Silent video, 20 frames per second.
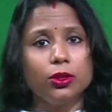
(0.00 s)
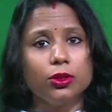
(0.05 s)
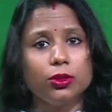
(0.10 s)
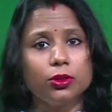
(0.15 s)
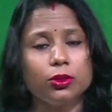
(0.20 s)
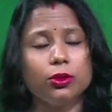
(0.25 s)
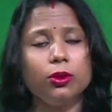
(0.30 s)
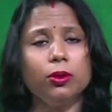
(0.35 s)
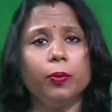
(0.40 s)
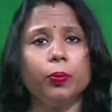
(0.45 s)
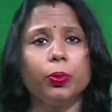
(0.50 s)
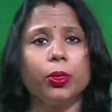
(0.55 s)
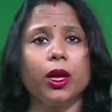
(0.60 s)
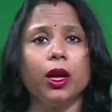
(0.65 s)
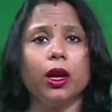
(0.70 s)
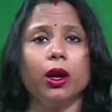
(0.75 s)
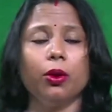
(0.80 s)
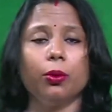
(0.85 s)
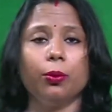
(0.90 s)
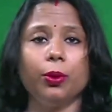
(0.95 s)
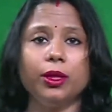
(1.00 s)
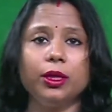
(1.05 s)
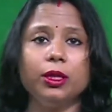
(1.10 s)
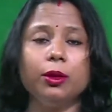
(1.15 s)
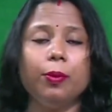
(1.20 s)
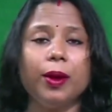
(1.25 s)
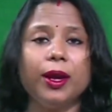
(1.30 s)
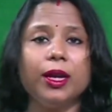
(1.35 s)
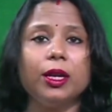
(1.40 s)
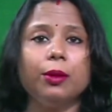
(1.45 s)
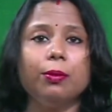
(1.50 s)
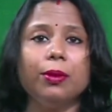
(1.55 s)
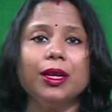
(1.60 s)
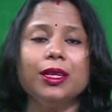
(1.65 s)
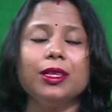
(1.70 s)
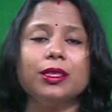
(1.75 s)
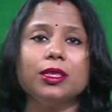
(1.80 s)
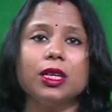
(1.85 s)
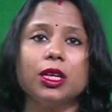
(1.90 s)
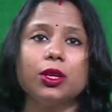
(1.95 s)
So, with the
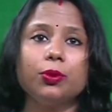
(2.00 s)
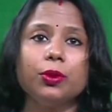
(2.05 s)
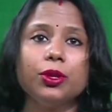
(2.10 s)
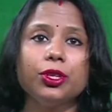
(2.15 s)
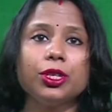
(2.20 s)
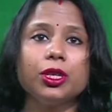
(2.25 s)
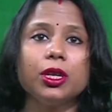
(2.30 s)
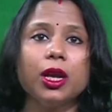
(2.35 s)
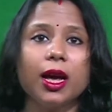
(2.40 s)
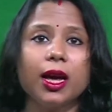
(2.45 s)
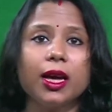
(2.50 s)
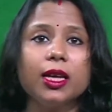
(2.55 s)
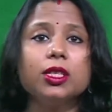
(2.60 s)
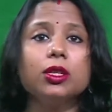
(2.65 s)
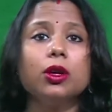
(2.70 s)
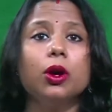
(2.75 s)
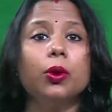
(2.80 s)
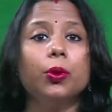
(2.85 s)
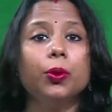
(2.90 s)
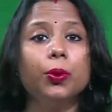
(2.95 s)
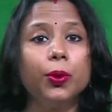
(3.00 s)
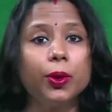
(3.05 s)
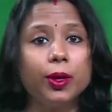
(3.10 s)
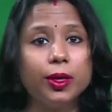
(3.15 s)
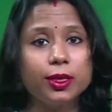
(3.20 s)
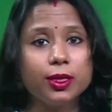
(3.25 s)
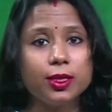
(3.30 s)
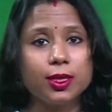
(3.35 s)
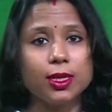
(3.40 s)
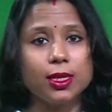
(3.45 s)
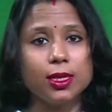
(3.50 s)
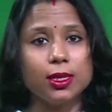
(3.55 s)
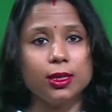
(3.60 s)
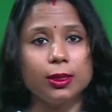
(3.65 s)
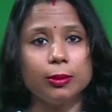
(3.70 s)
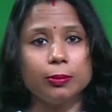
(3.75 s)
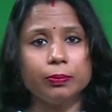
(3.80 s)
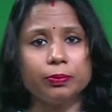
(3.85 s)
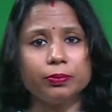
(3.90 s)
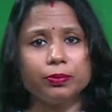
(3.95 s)
pandemic, the situation has worsened.
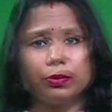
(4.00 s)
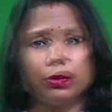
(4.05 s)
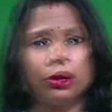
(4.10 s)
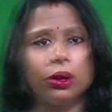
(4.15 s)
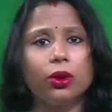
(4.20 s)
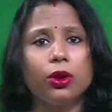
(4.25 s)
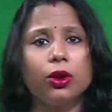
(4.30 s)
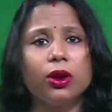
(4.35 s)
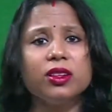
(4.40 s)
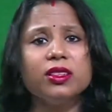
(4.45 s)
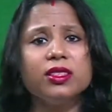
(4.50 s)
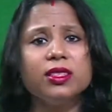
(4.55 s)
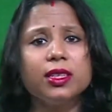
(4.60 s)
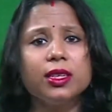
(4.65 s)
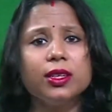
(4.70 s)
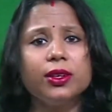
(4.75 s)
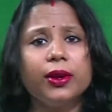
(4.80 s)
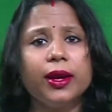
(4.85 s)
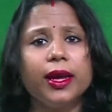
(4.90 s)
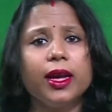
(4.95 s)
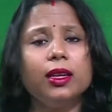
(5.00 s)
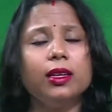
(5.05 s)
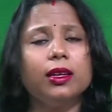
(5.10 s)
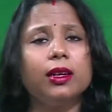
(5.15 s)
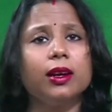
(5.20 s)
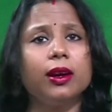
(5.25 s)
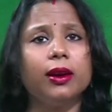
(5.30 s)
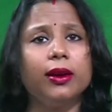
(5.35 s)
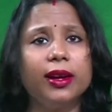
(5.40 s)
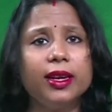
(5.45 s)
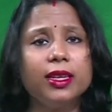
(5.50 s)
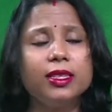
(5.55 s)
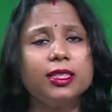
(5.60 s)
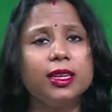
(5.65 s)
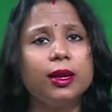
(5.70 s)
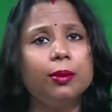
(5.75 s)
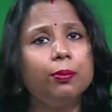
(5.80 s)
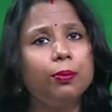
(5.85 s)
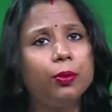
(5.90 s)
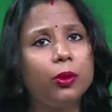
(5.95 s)
Considering the current
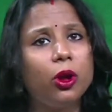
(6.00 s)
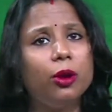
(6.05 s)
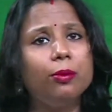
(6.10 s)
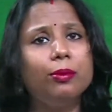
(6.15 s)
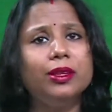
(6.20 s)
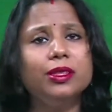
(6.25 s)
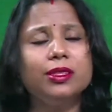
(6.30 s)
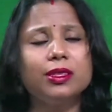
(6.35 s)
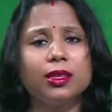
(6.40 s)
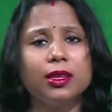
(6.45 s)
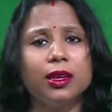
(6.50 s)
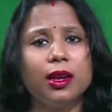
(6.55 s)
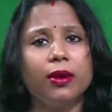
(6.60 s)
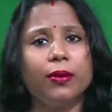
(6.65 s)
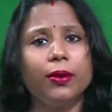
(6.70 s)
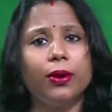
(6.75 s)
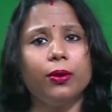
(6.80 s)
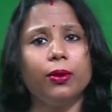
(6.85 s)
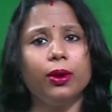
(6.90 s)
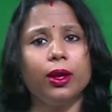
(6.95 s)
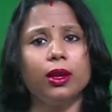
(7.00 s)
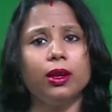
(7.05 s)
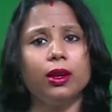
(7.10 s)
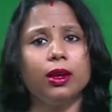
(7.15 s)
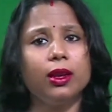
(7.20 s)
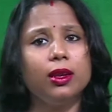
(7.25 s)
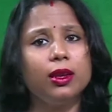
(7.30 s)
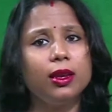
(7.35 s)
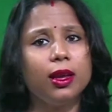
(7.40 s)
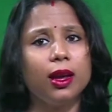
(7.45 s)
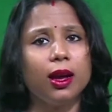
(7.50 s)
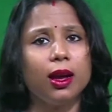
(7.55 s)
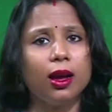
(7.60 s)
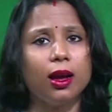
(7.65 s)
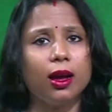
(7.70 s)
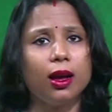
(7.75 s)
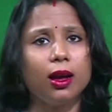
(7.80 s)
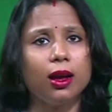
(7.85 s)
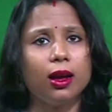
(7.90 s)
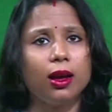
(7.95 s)
employment scenario in India,